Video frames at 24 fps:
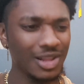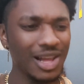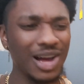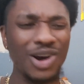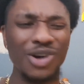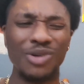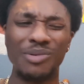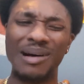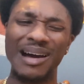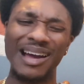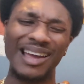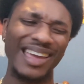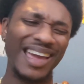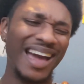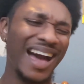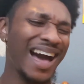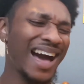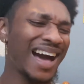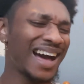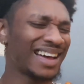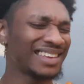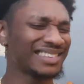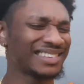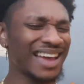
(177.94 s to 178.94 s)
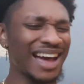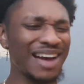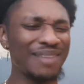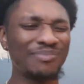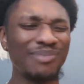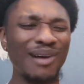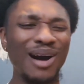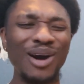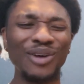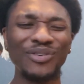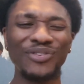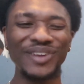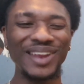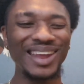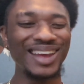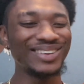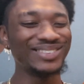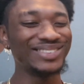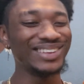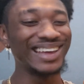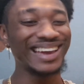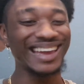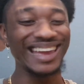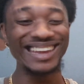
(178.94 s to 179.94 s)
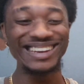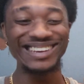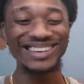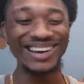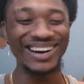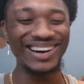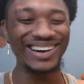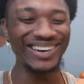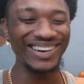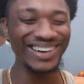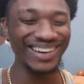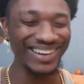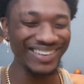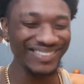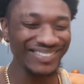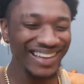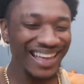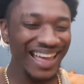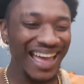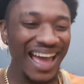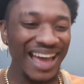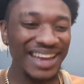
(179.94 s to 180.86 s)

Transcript: Oh my gosh, got both of them looking dumb.